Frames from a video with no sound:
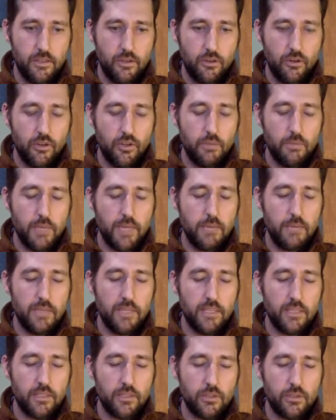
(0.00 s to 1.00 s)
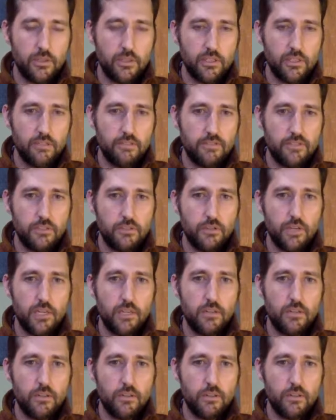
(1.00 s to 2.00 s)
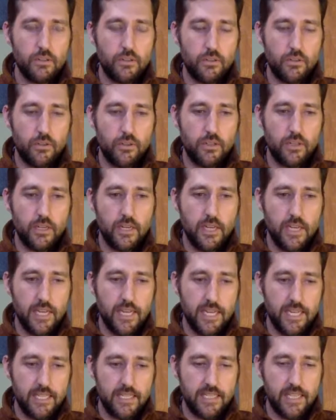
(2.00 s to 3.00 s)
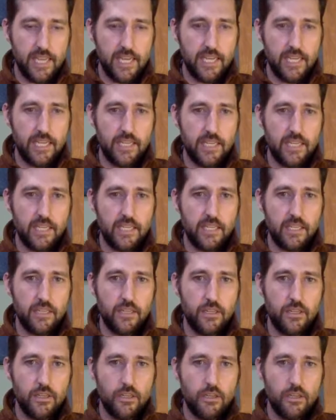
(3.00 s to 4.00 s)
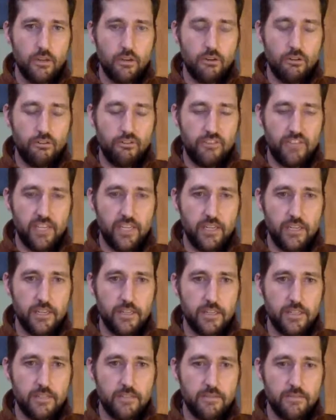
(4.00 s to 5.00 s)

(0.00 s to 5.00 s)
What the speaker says: or that may be a source of struggle or anxiety or fear.